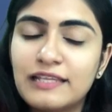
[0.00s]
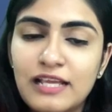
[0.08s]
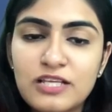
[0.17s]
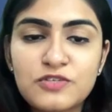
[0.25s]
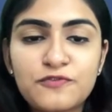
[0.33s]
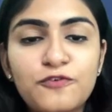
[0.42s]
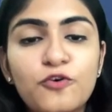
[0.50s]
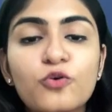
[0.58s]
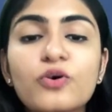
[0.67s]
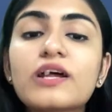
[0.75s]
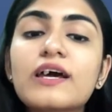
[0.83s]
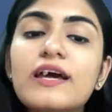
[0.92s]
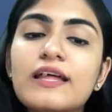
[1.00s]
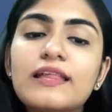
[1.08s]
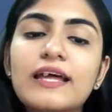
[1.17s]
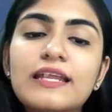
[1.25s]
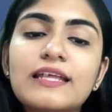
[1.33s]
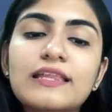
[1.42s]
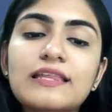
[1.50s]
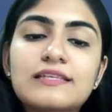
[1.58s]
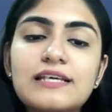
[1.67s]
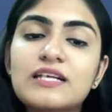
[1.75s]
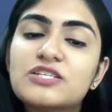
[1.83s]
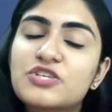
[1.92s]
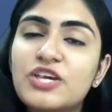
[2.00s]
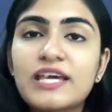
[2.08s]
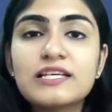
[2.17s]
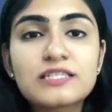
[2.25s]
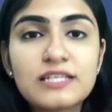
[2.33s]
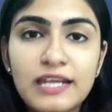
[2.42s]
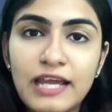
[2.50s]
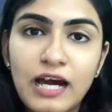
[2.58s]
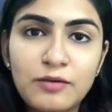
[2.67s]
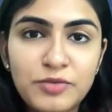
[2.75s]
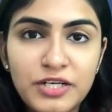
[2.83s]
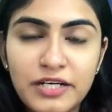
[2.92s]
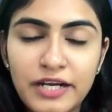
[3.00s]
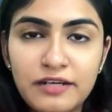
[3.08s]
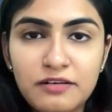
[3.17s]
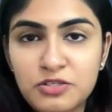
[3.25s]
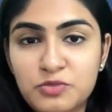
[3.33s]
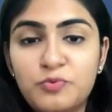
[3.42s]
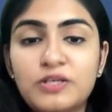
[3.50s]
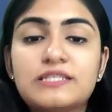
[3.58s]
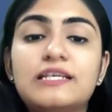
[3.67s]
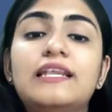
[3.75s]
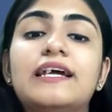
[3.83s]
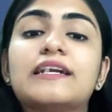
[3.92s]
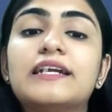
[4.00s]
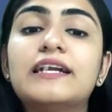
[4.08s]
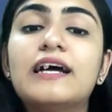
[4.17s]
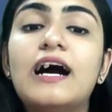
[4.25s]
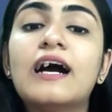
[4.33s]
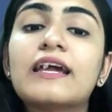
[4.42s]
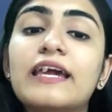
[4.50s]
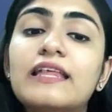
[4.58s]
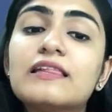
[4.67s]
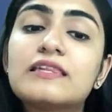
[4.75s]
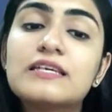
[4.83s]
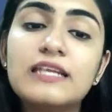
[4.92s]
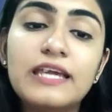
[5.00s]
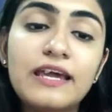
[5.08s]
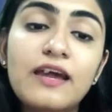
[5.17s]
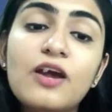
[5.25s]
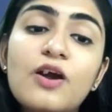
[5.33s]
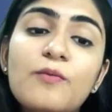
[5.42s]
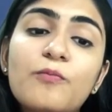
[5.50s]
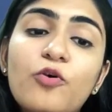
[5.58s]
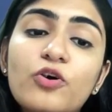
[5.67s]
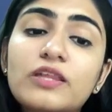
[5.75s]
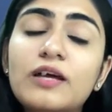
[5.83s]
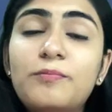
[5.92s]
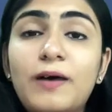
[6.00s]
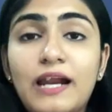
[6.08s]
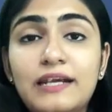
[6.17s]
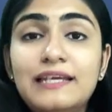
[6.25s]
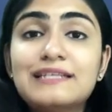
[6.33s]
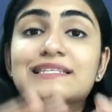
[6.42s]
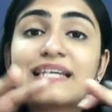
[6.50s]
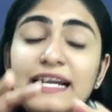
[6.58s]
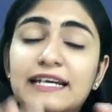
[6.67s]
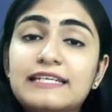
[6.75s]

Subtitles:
these four, then in such case three arbitrators were selected. Again, three, both the parties can